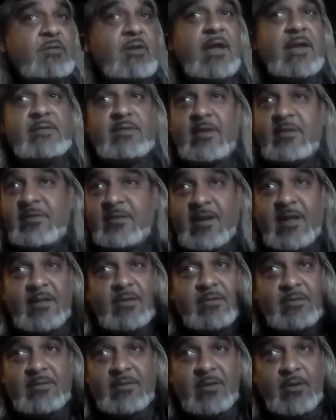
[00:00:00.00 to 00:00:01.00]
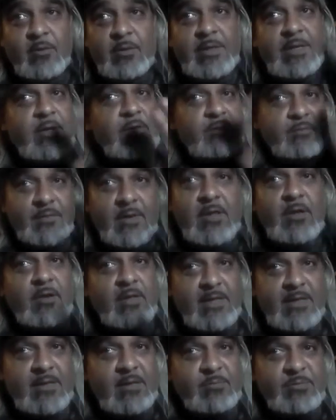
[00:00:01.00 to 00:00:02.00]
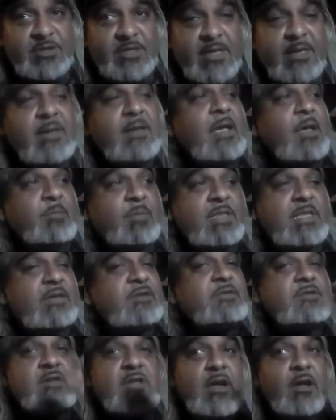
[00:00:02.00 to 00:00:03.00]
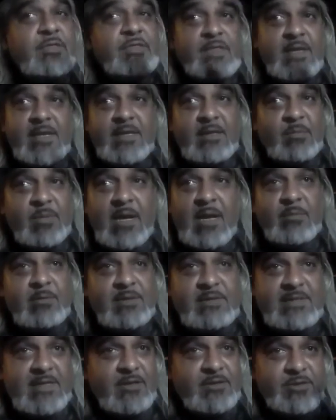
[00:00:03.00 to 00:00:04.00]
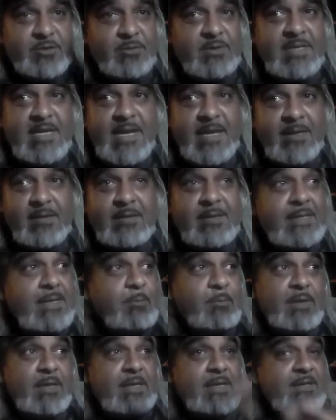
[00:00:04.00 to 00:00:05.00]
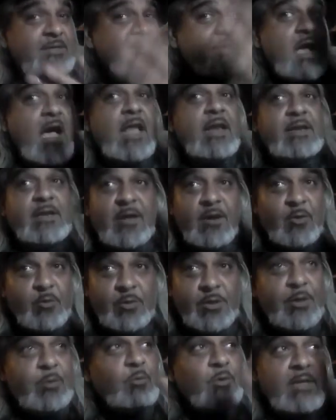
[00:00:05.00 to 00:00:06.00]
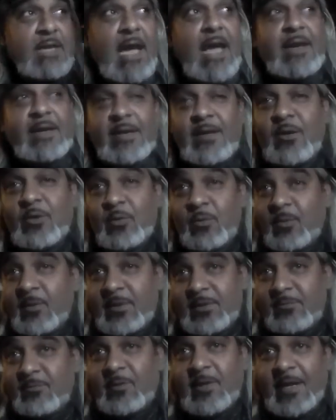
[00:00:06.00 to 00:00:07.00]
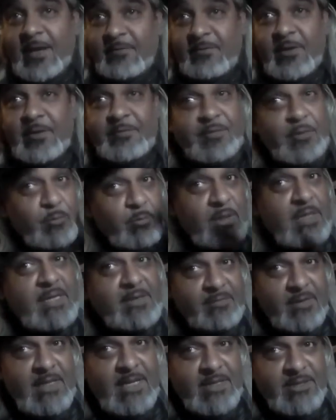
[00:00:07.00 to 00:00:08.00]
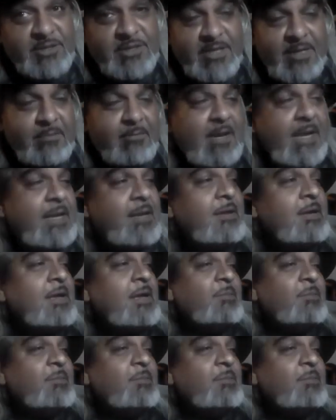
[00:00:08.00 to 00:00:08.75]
Christ. I deny the Holy Ghost. Fuck all that dumb shit. But there's nothing in the Bible that tells you a date. And it is not known. You will not know whatever if you believe in that shit, right?